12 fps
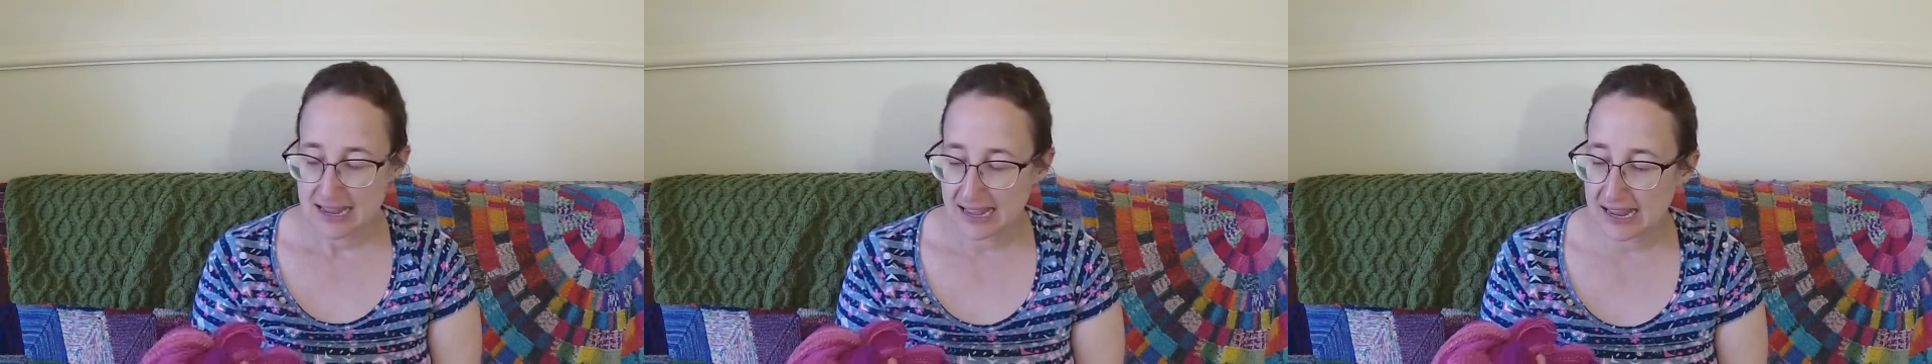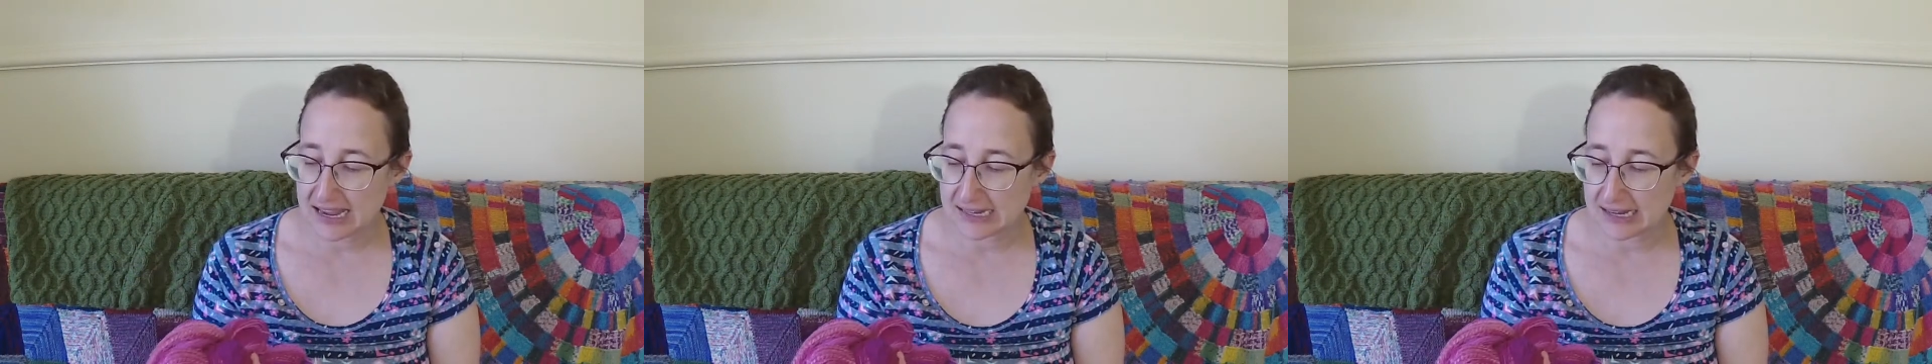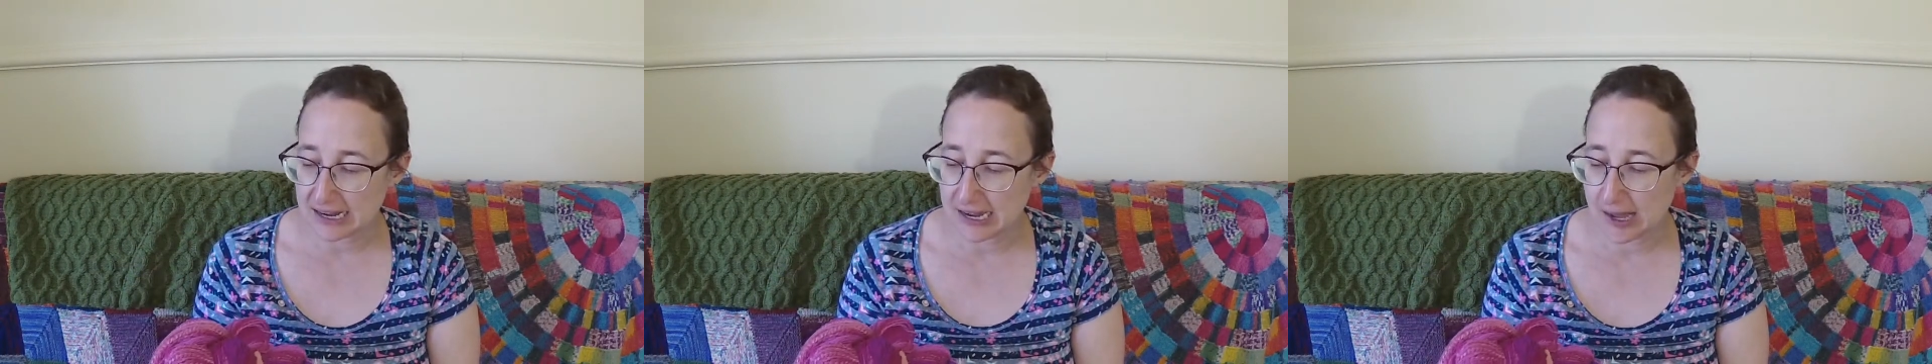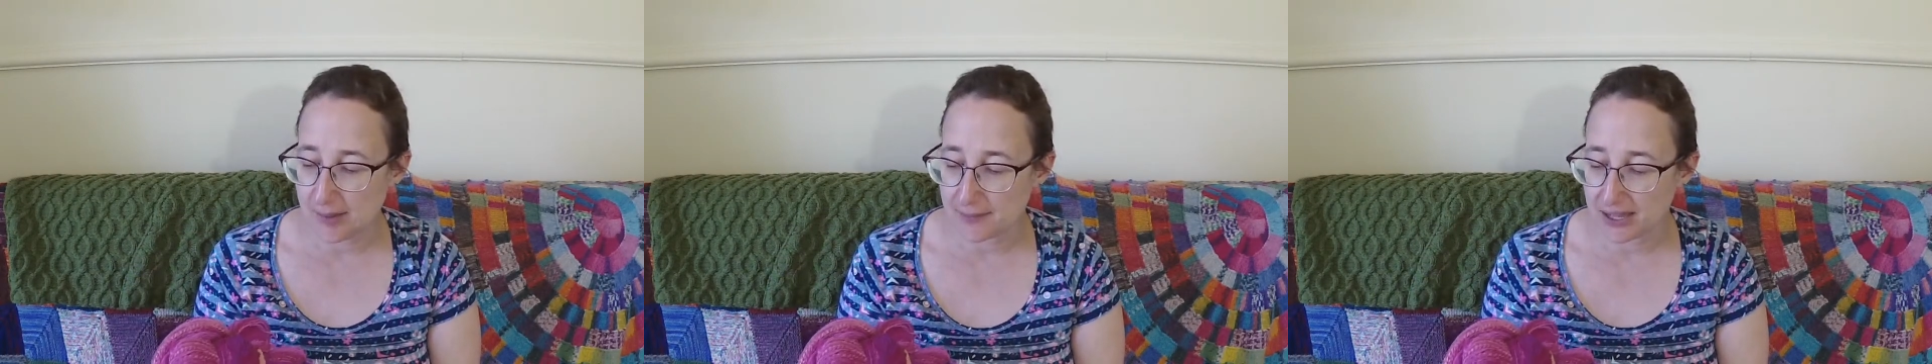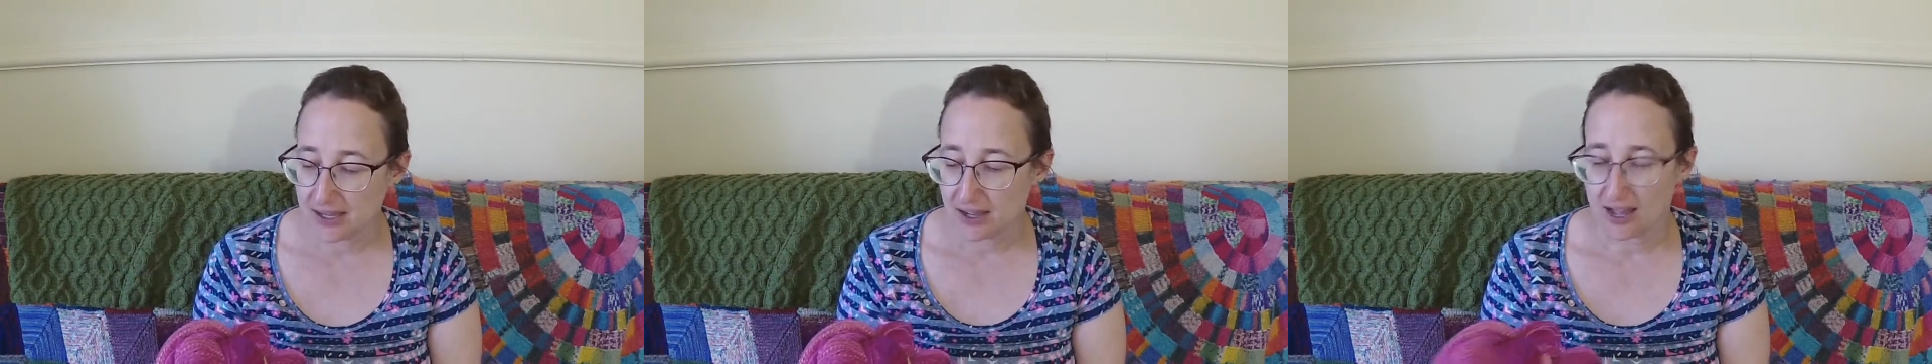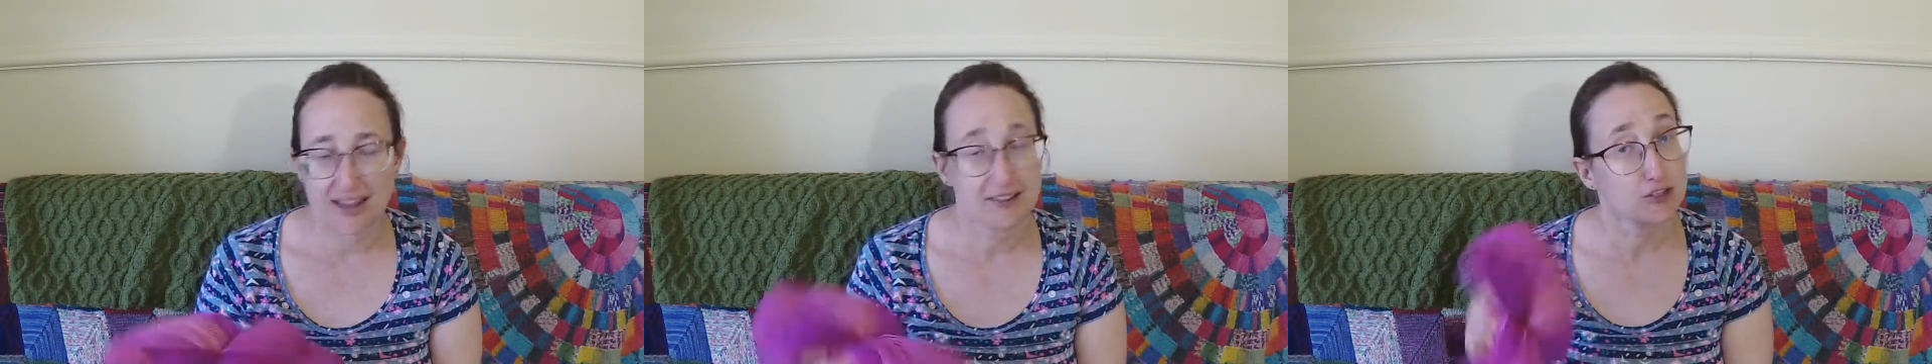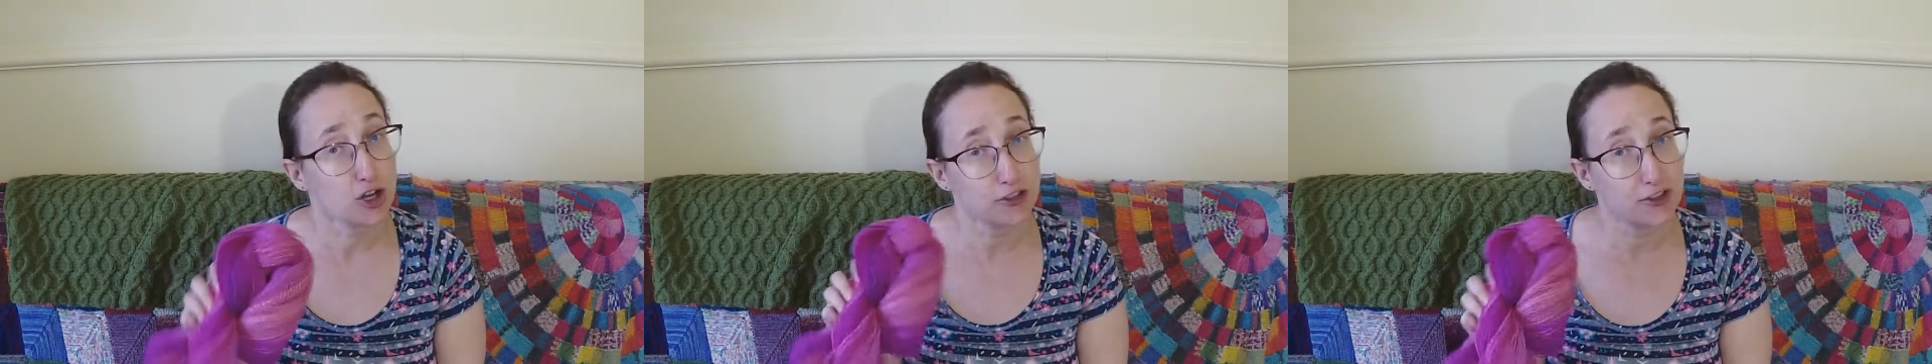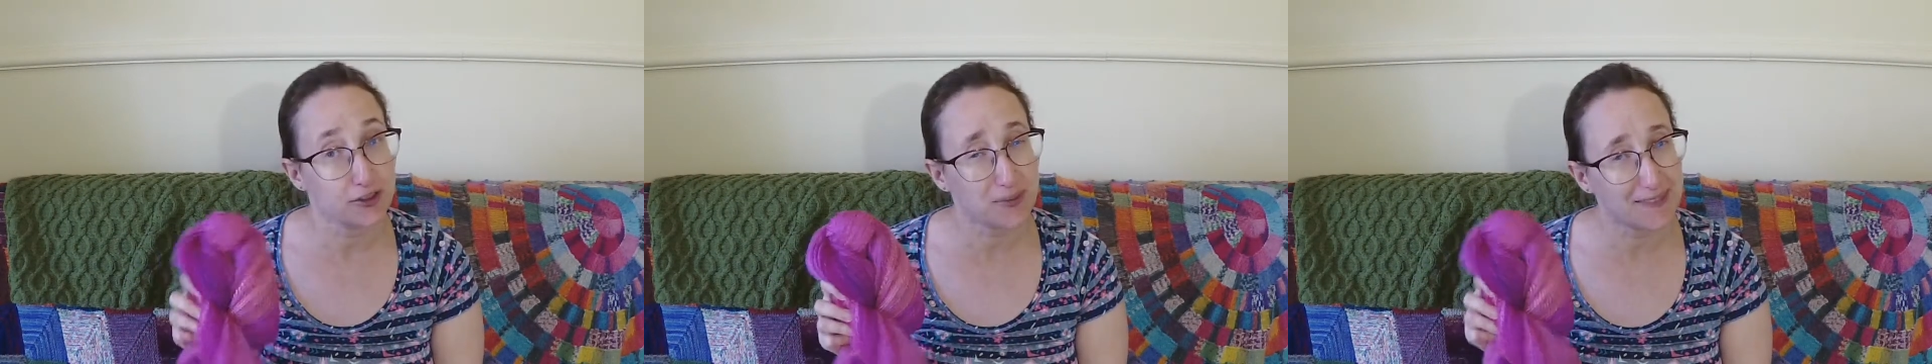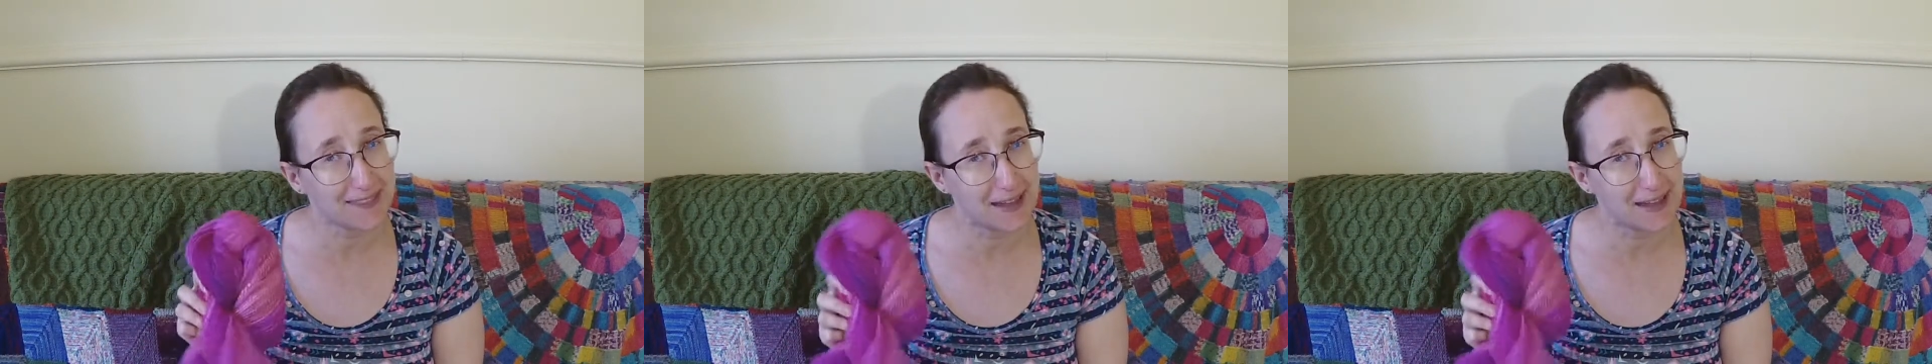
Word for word: And I have called the thread